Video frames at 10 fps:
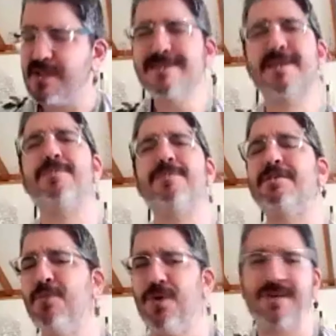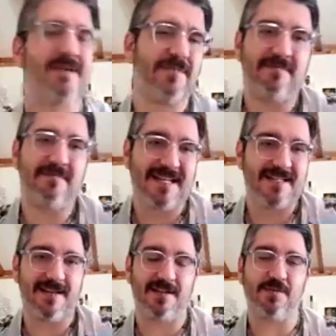something more, something
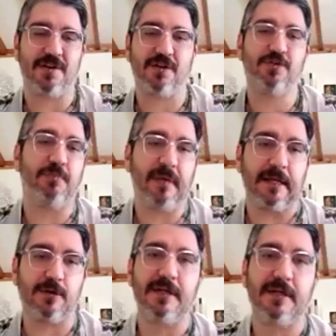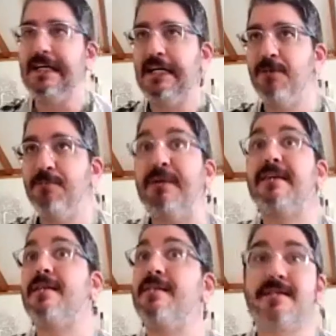better than what it could be, or
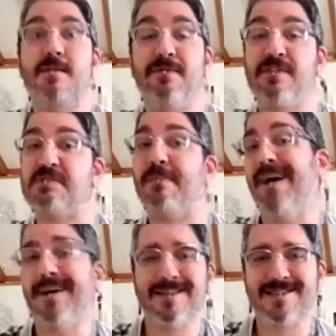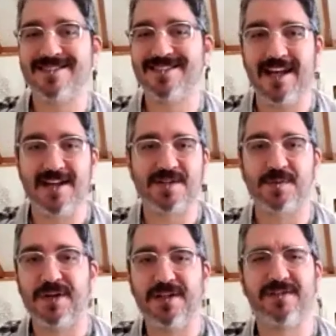bigger than the sum of its parts, as it
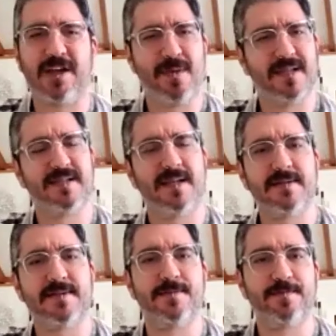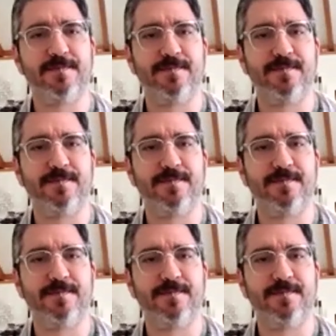were, if that makes sense.